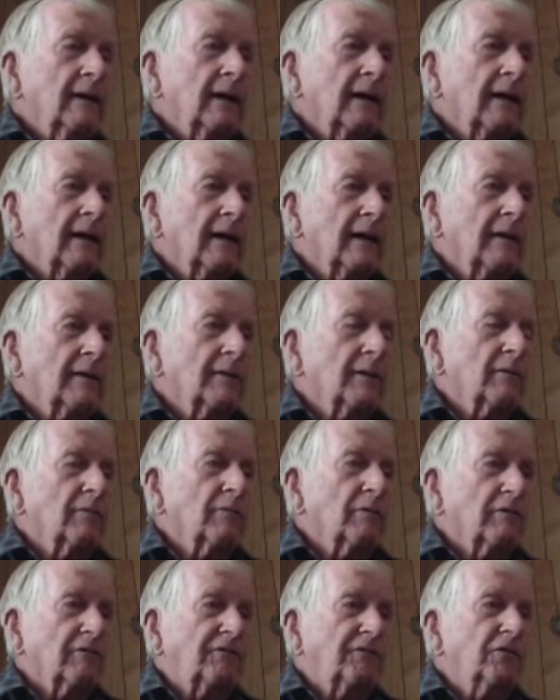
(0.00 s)
There
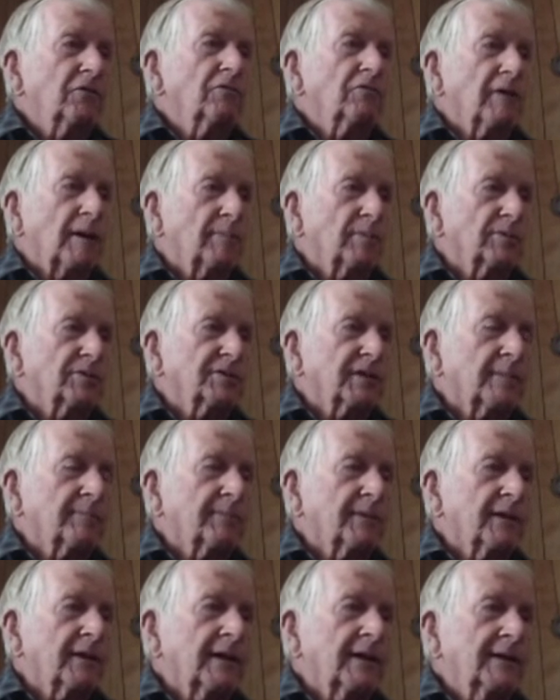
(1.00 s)
were a few rebels up
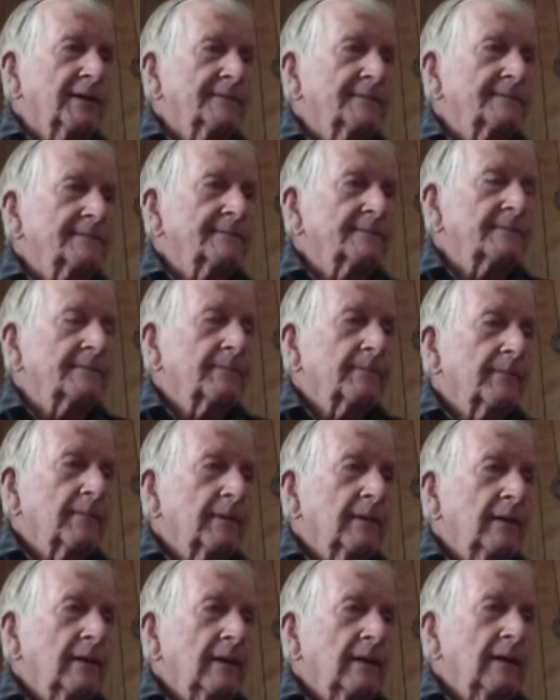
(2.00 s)
there,
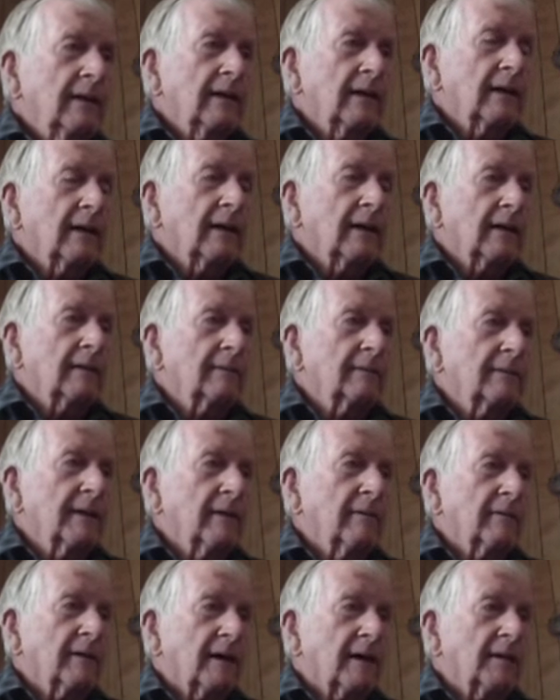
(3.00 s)

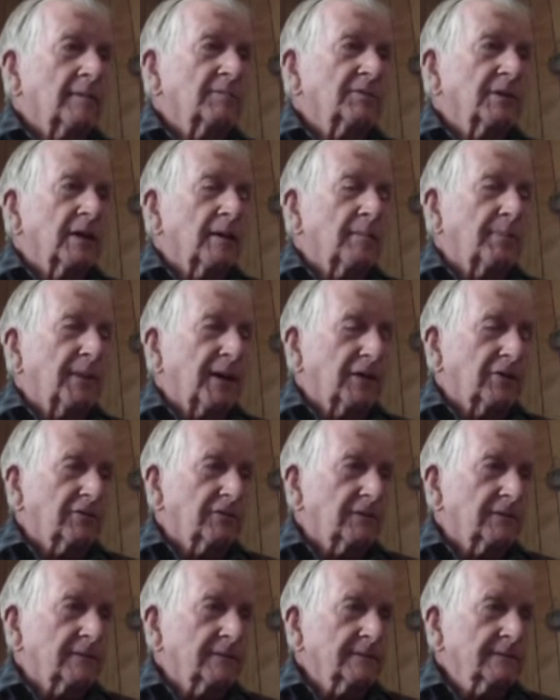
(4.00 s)
no names, no
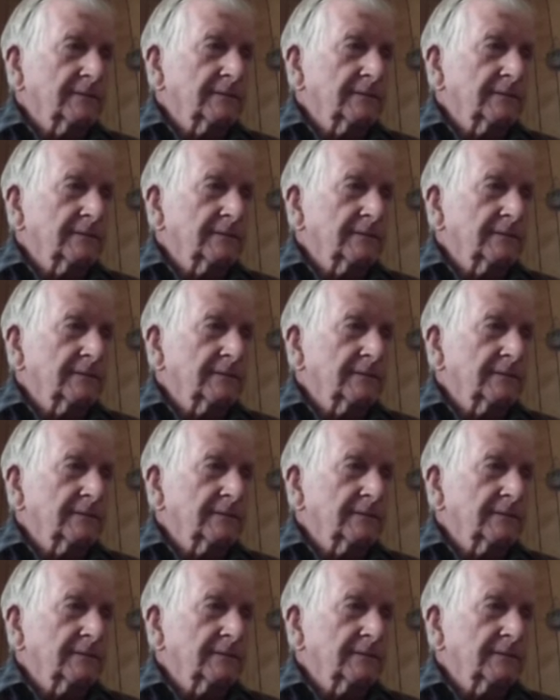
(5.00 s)
pectoral,